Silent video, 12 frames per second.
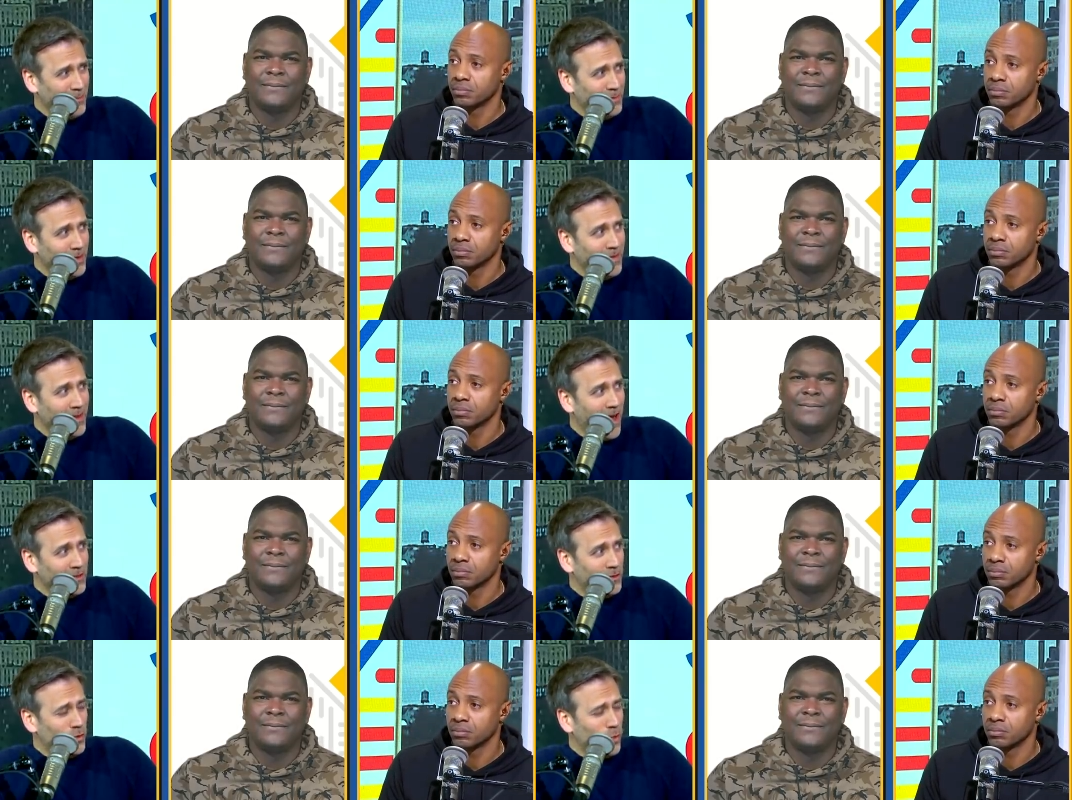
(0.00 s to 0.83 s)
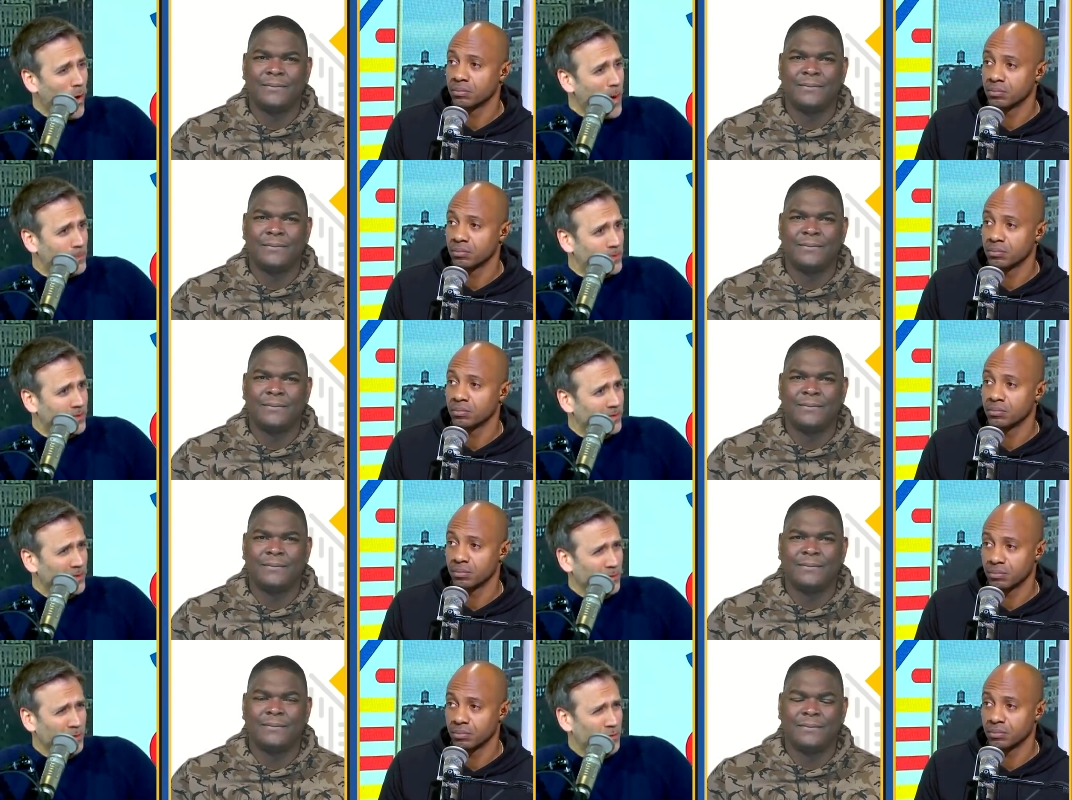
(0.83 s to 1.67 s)
Speaker 1: games, and they got
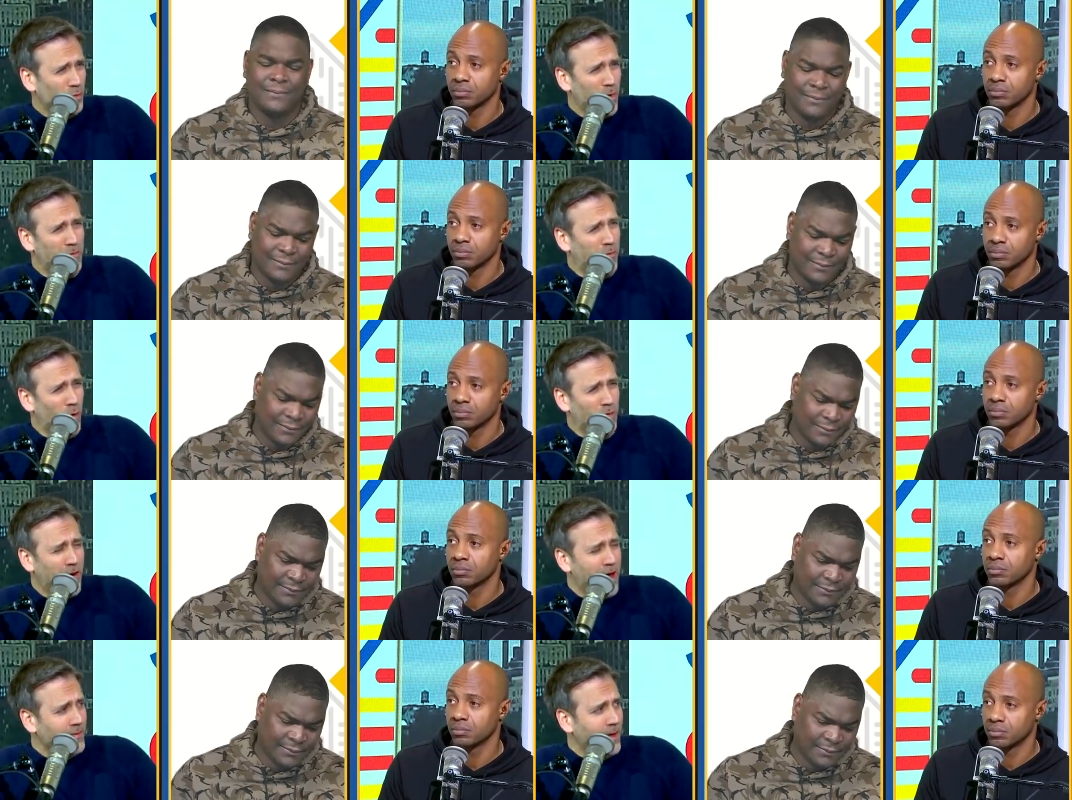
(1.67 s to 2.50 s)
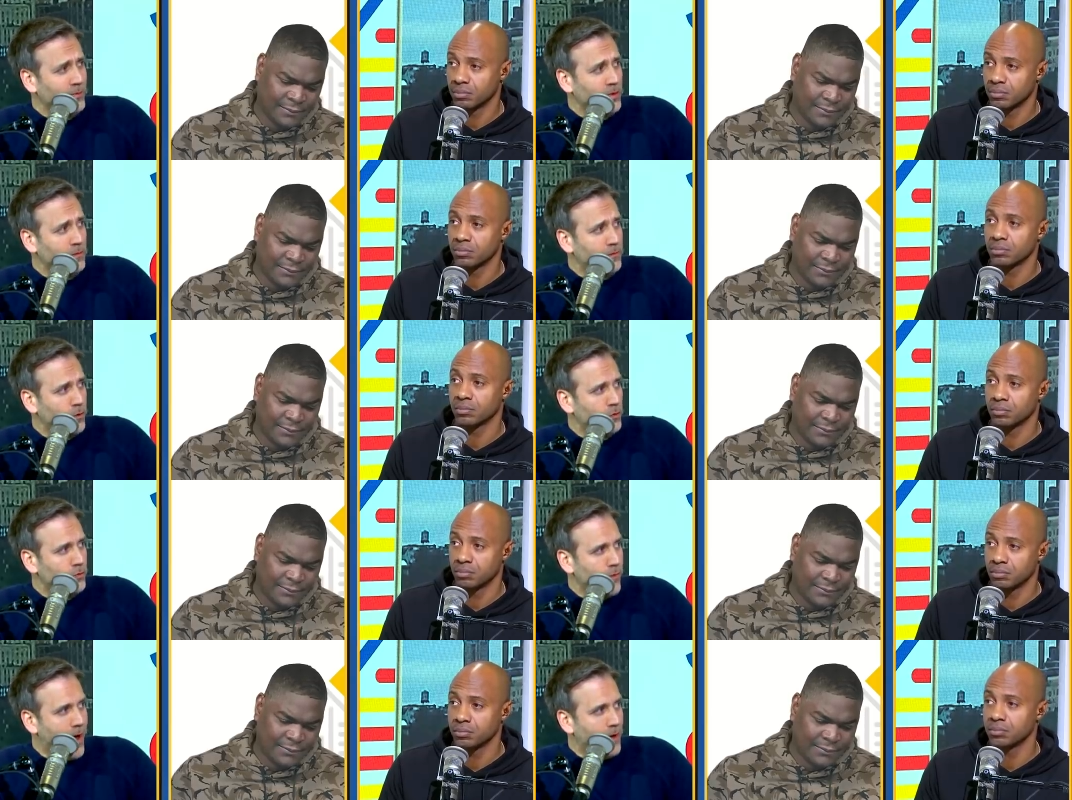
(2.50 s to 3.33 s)
swept. It was swept four or five games in the
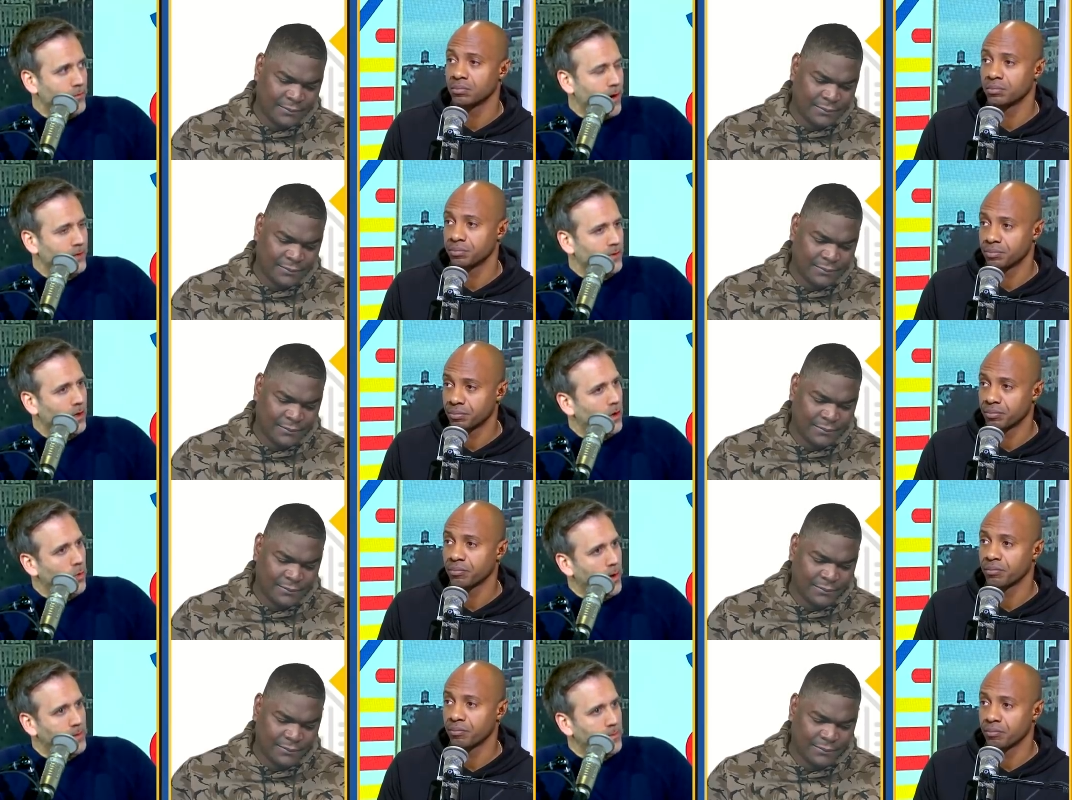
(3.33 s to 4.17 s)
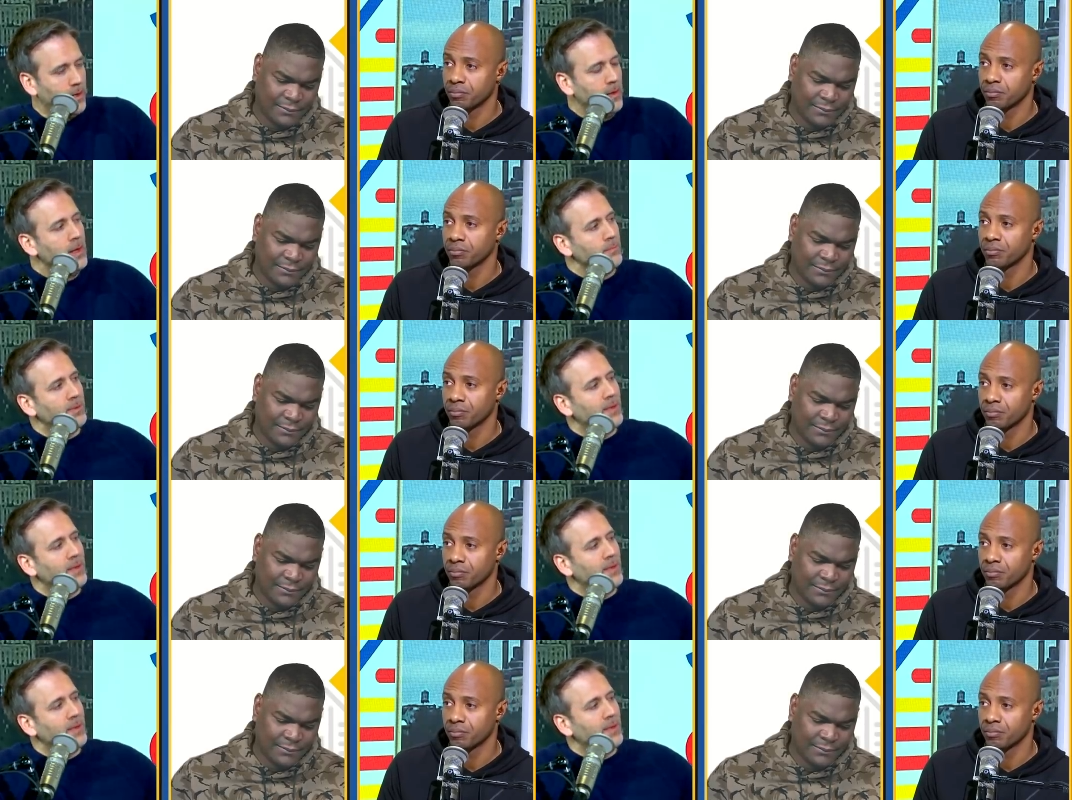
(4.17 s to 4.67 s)
first round, right? It's like, oh, wait a minute.